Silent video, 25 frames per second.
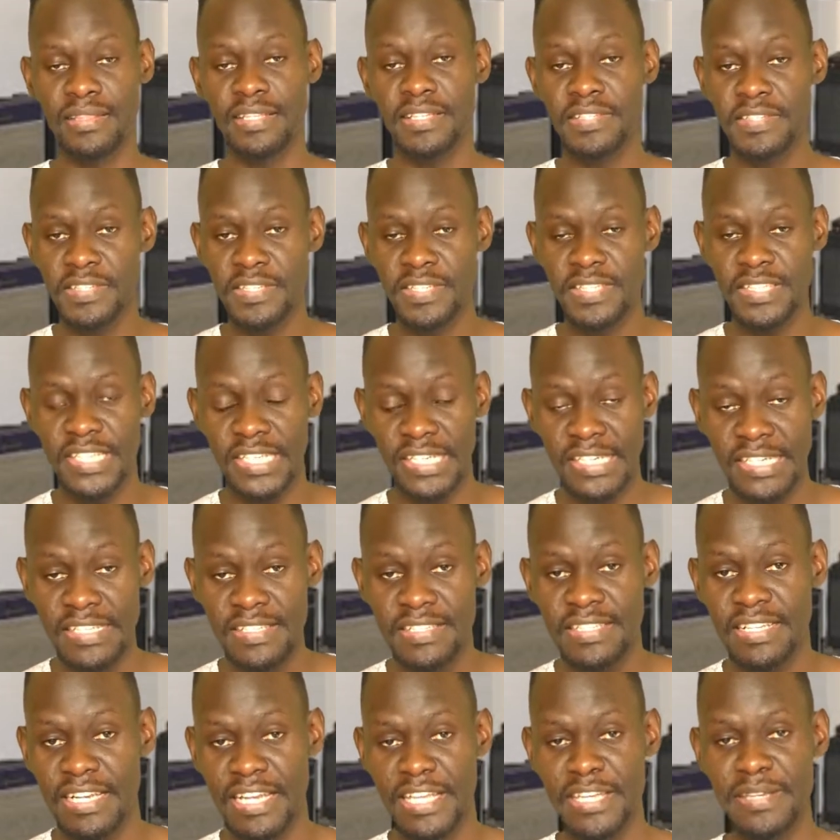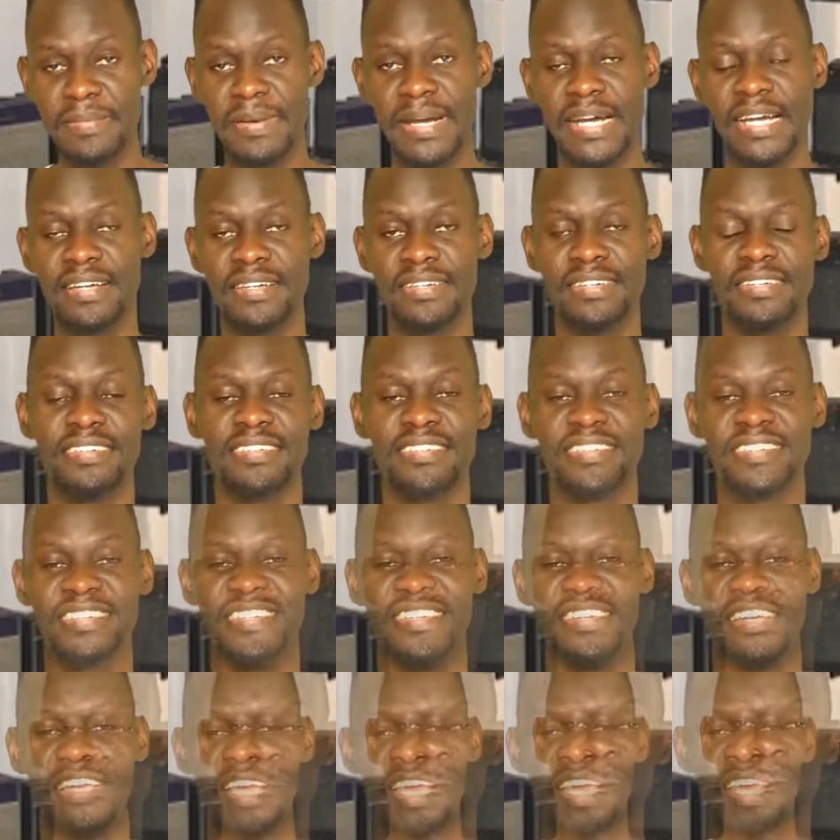This is a disclaimer.
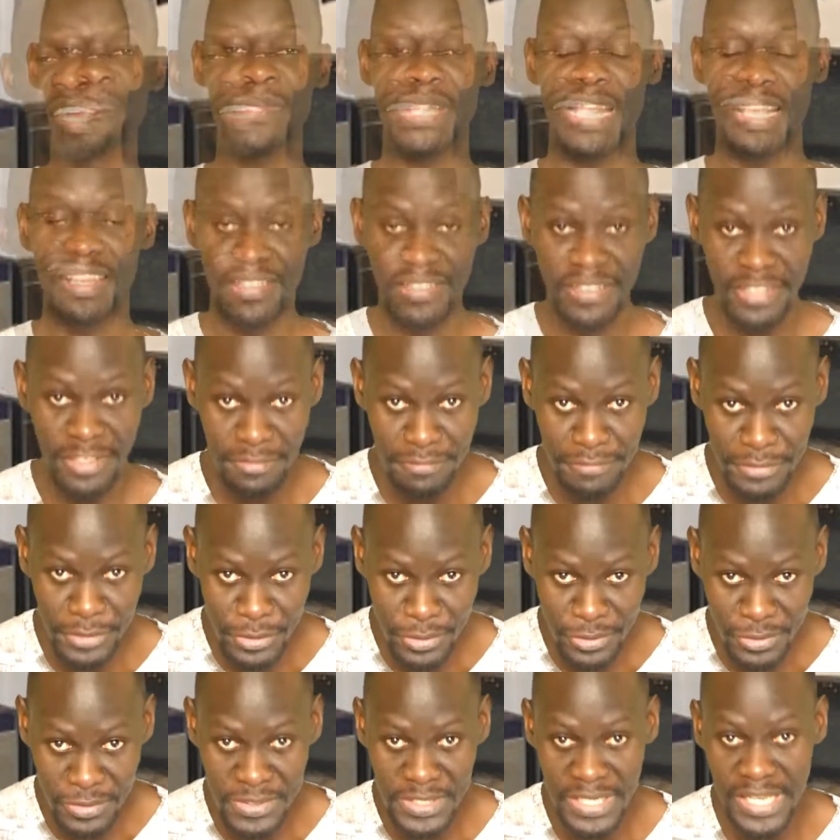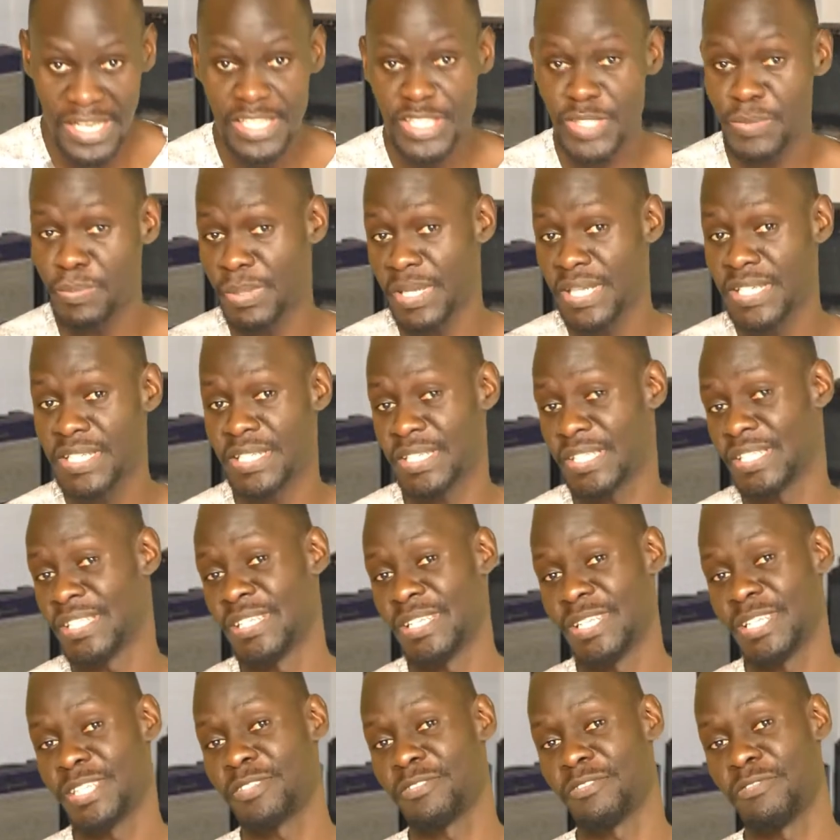The views expressed
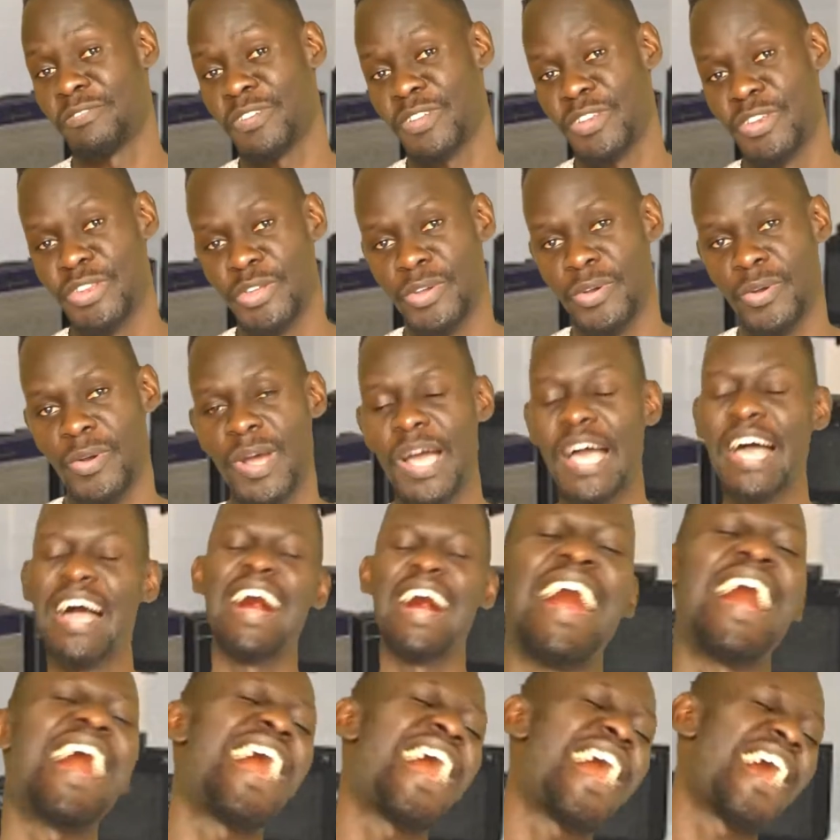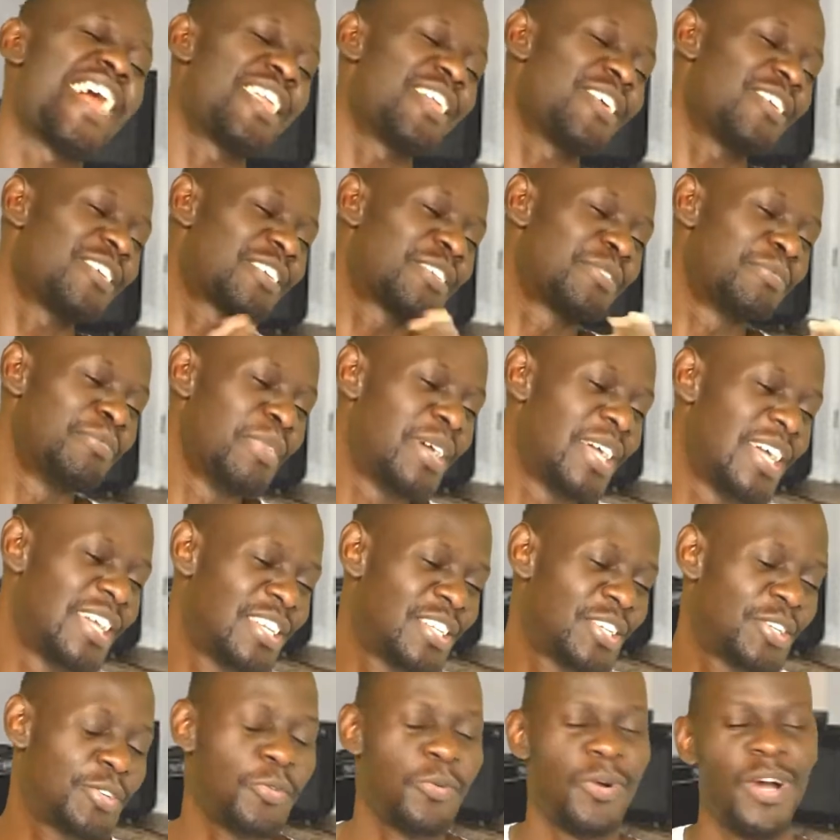in this video are not
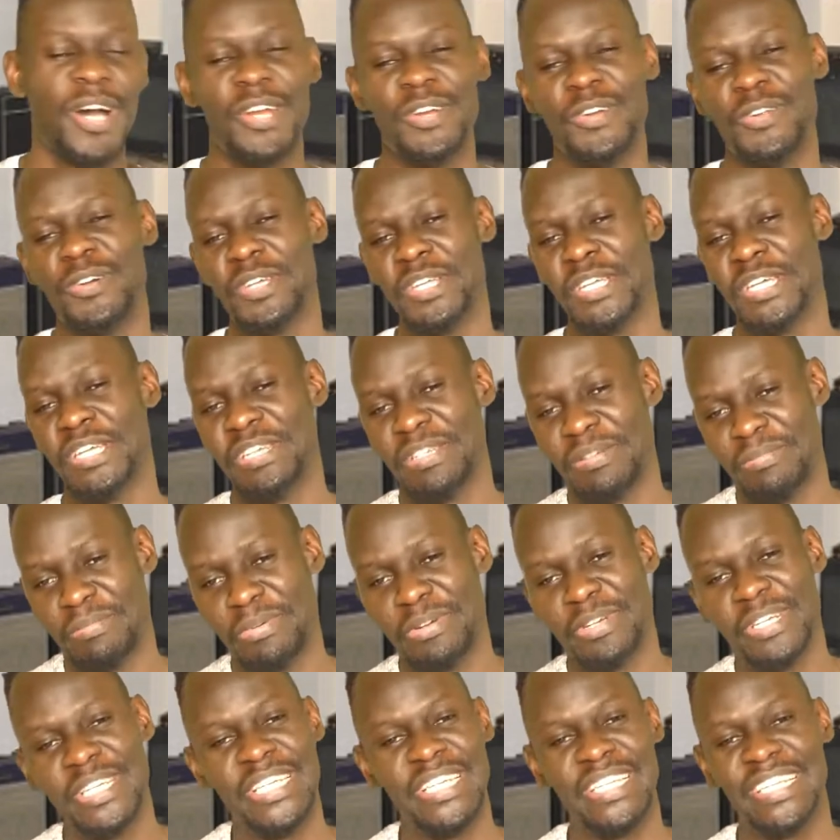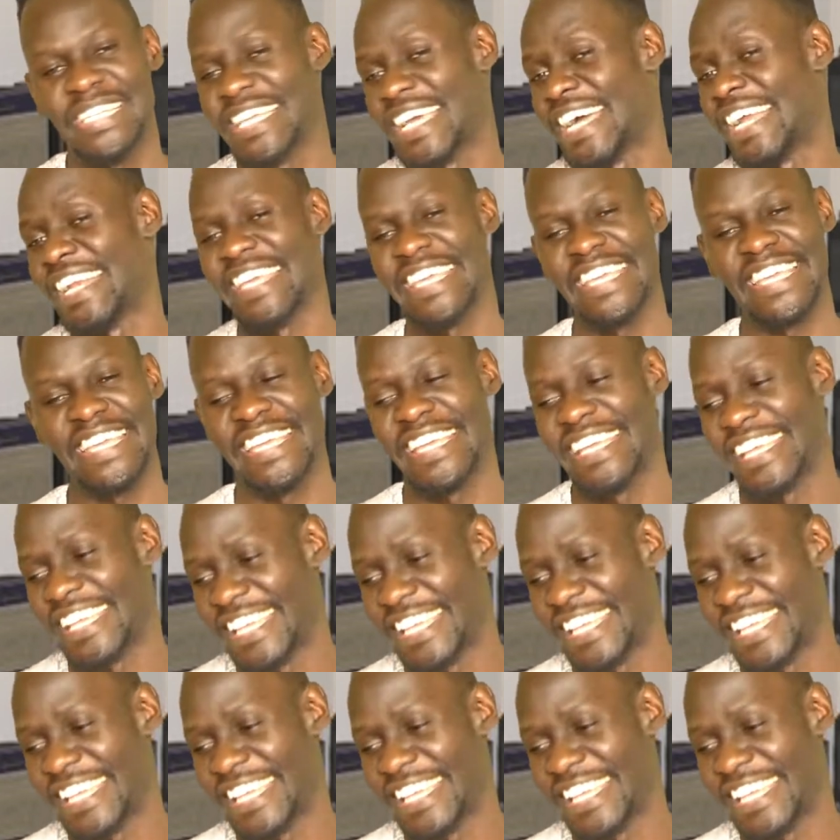meant to annoy anybody, really.